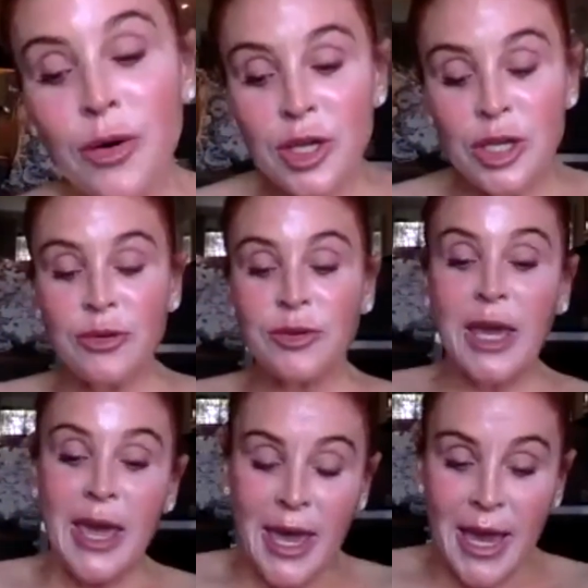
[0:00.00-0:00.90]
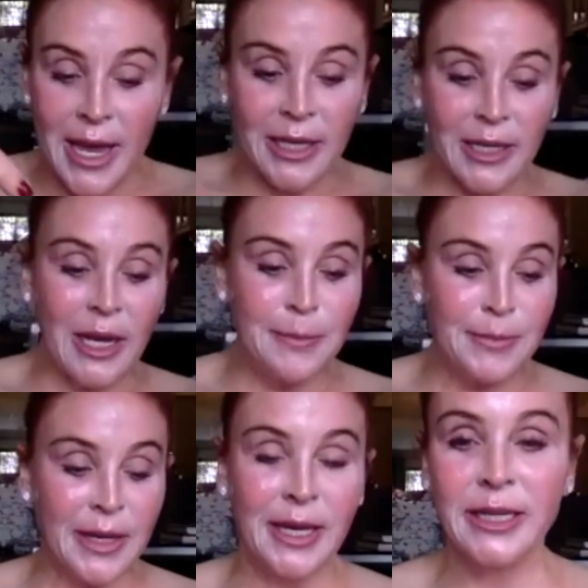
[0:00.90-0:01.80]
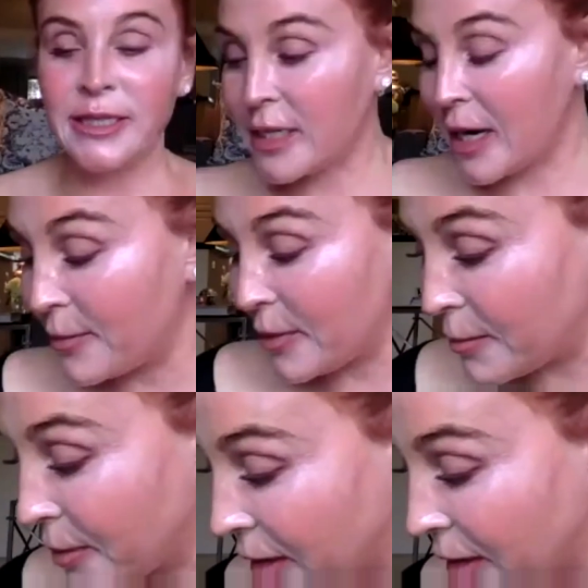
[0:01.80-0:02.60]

you can a bit, I mean, but